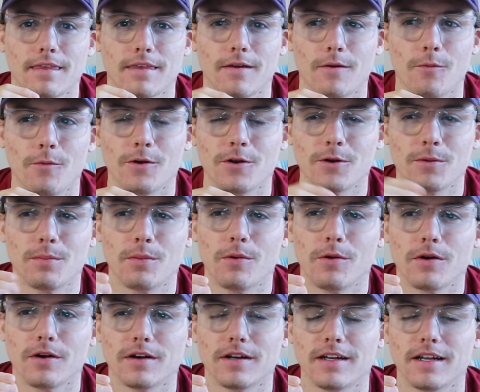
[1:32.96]
when you're
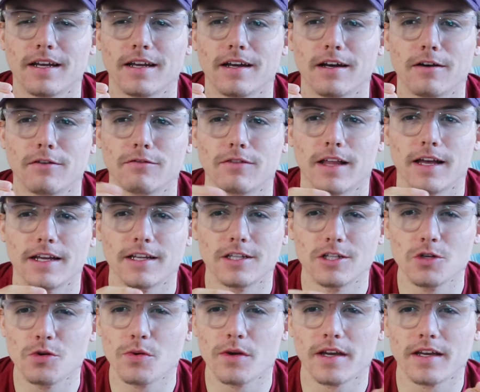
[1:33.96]
bored of
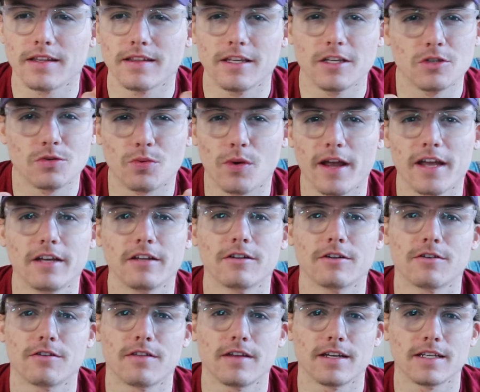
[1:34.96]
doing these regular
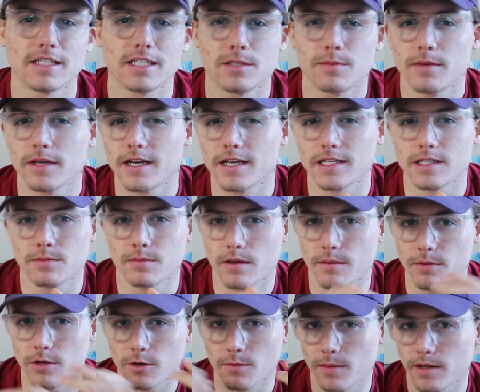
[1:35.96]
things. It's because
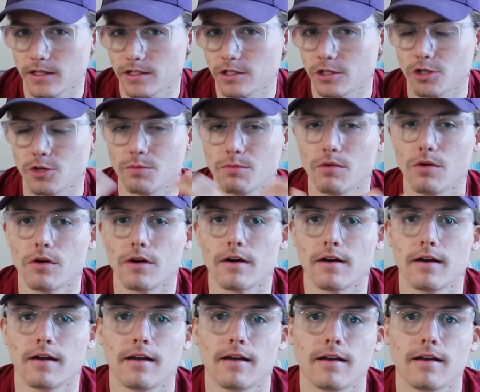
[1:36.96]
maybe you're meant to do more.